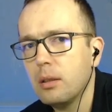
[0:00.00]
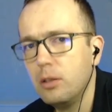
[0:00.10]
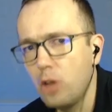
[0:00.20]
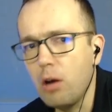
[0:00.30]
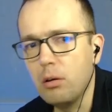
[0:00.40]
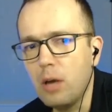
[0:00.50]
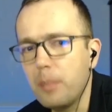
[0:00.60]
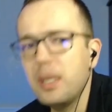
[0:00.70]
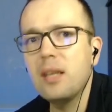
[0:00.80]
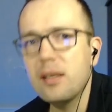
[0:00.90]
No, I
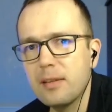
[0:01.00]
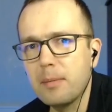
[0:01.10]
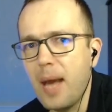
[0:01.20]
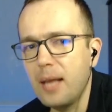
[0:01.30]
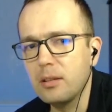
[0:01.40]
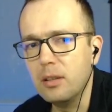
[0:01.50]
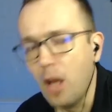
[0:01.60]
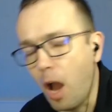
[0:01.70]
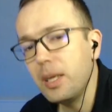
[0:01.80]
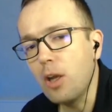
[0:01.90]
mean, it doesn't matter.
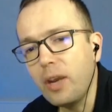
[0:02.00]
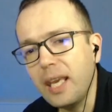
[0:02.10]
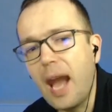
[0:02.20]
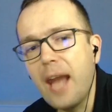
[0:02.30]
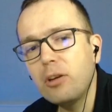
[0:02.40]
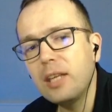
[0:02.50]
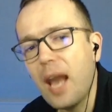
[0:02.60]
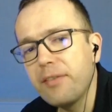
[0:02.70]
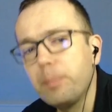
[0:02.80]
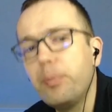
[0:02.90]
I mean, okay, I could
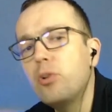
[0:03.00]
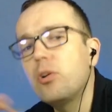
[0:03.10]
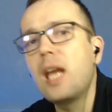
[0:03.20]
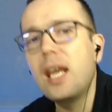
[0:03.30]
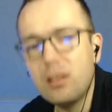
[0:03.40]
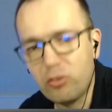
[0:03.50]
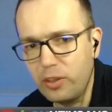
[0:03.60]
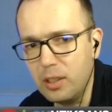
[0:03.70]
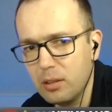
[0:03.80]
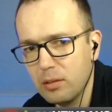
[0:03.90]
have the pawn on
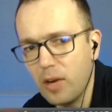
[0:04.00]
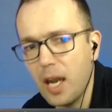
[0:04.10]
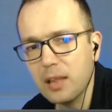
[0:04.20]
a3, right?